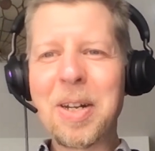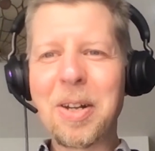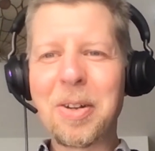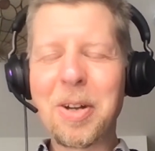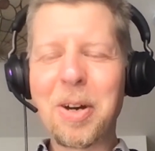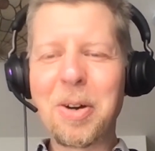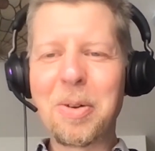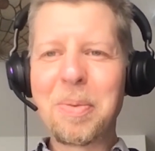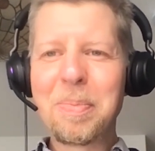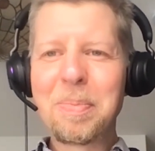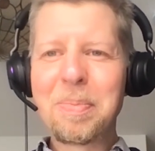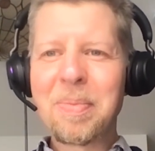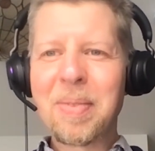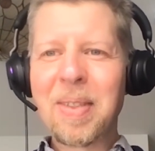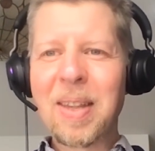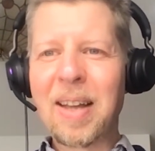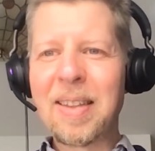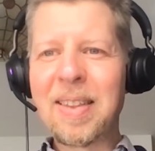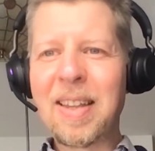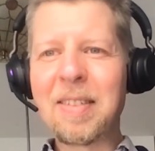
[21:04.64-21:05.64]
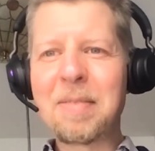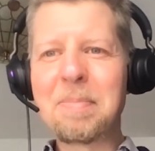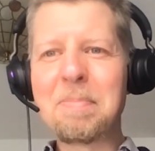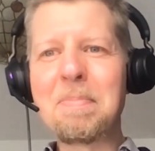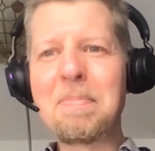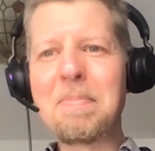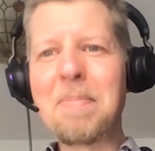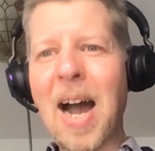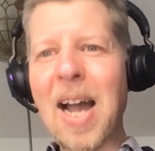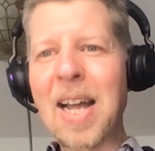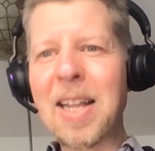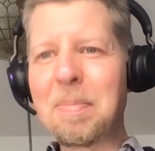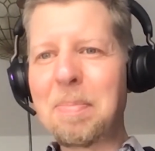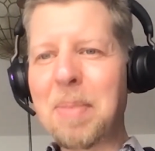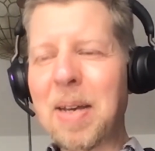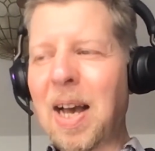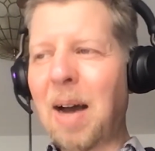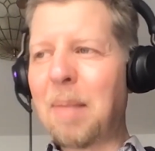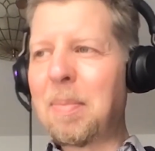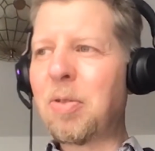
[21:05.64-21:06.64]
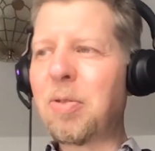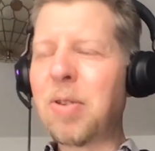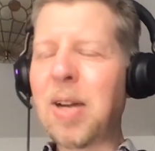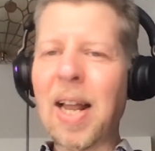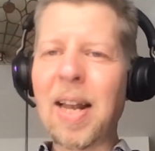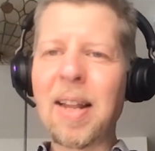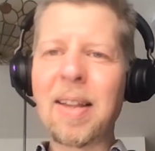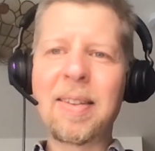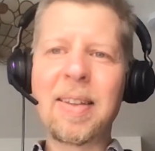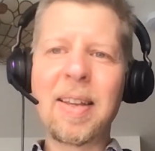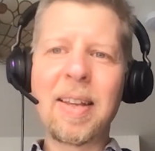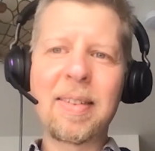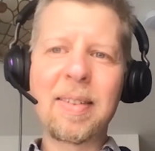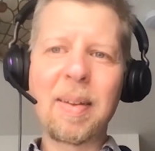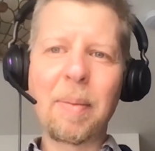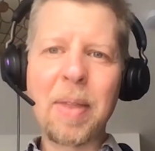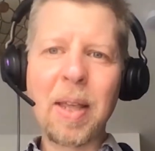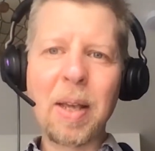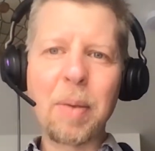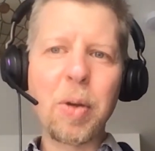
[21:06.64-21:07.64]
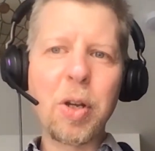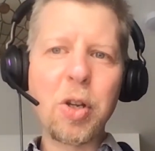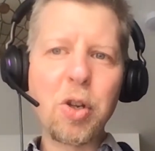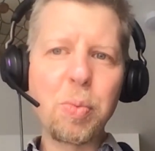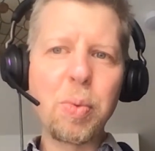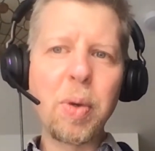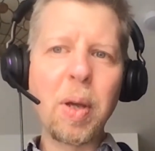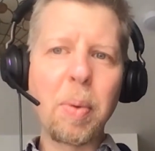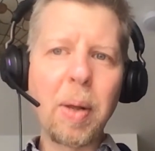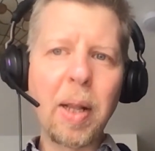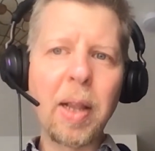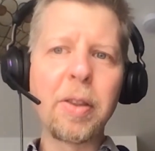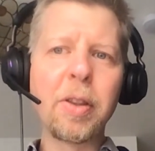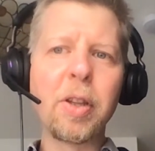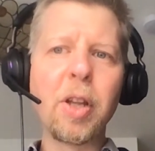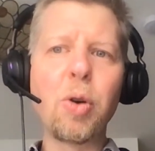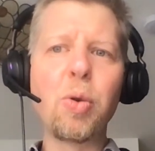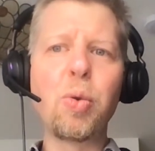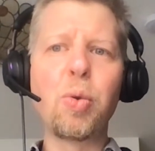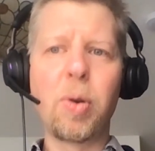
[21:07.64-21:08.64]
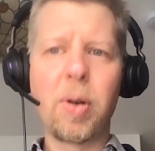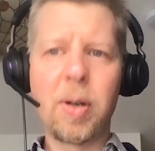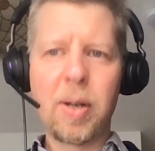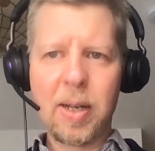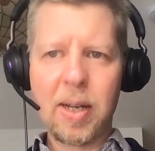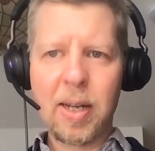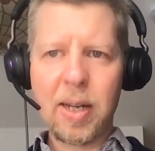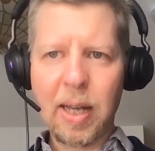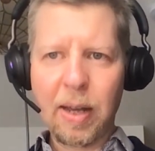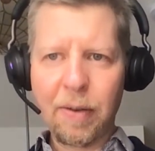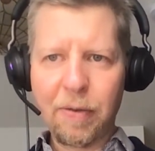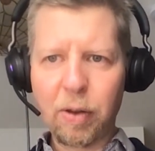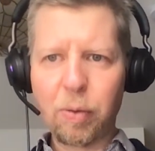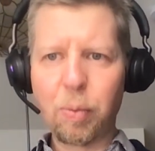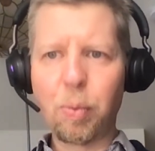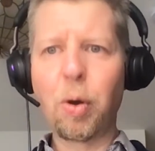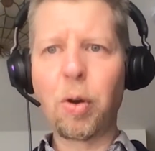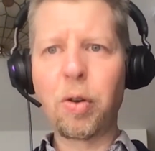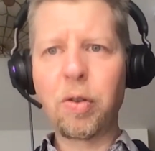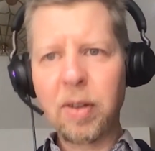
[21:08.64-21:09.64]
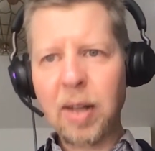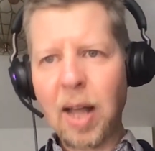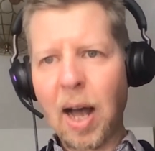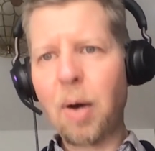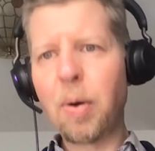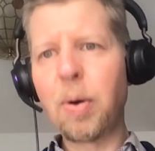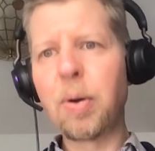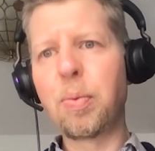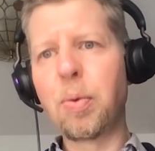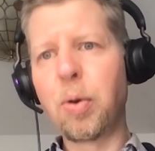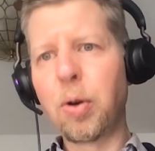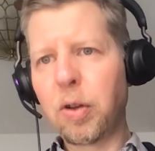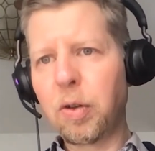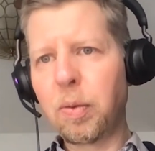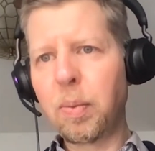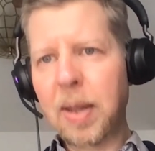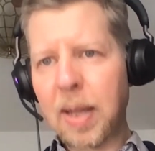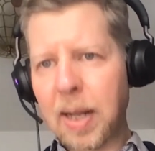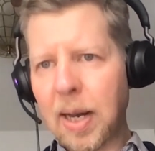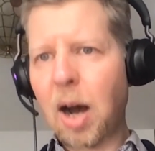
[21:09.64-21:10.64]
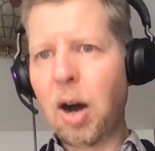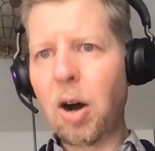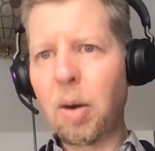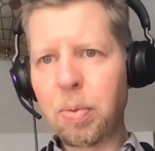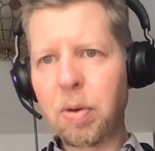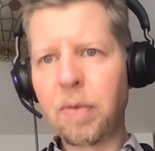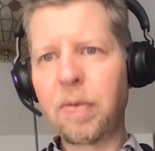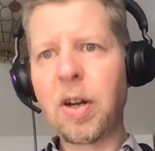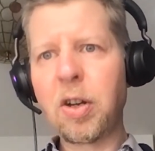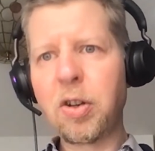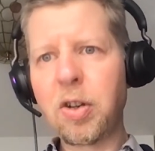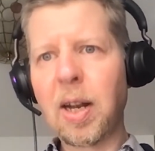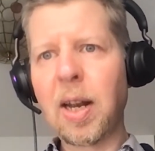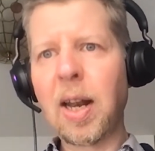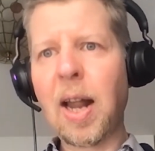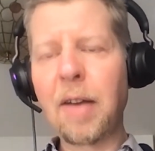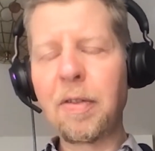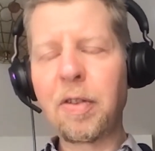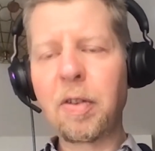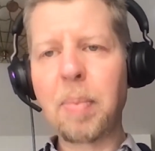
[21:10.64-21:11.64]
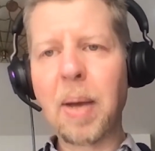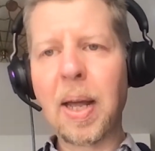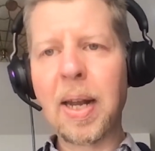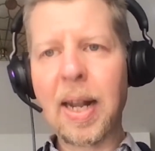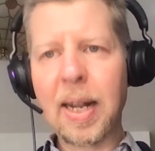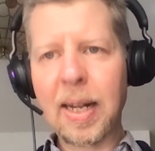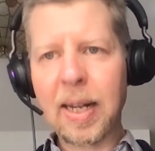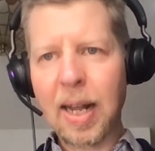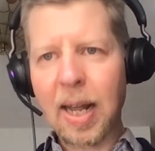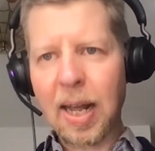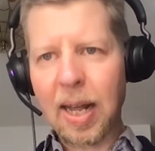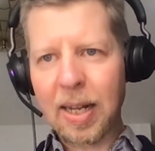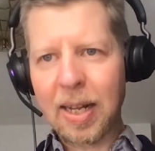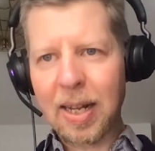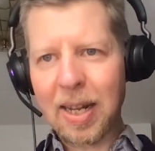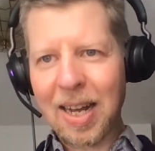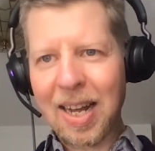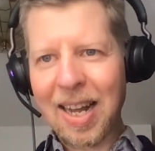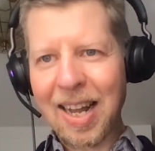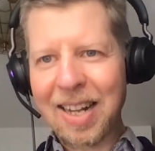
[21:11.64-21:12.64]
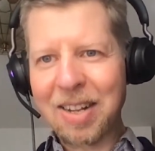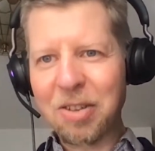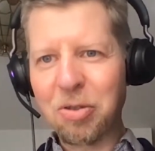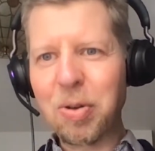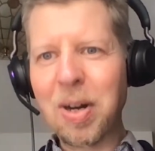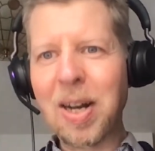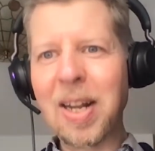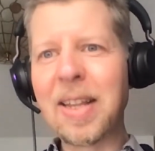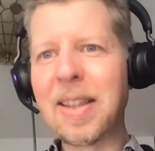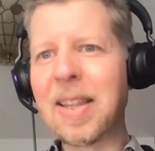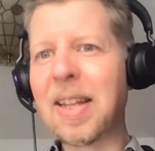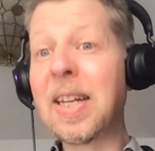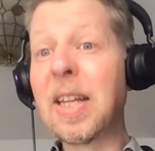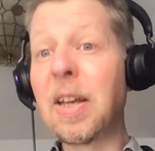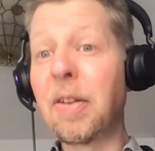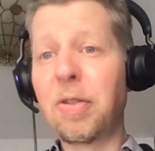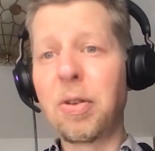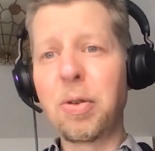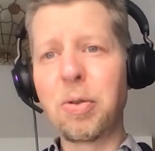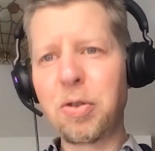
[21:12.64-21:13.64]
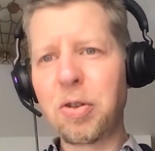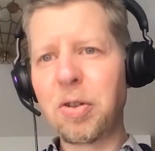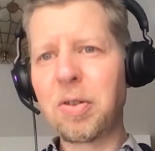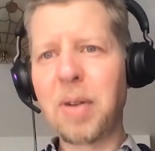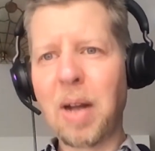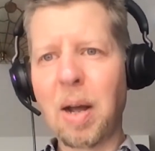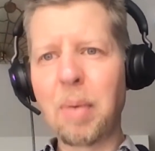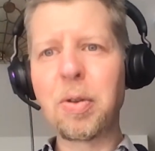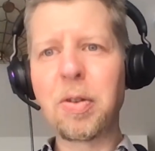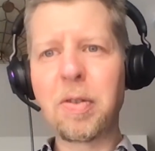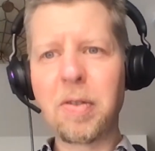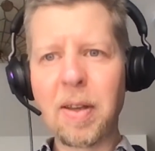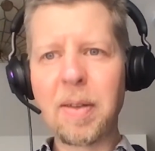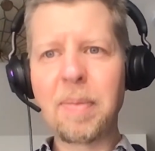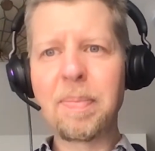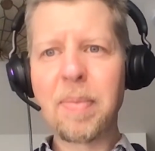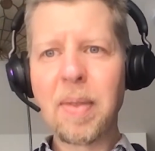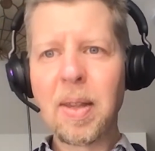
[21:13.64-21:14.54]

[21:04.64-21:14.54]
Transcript: don't know. This might become a reality. It's something which we will know if it works and how it works within our professional lifespan, and really in the near future, I would say.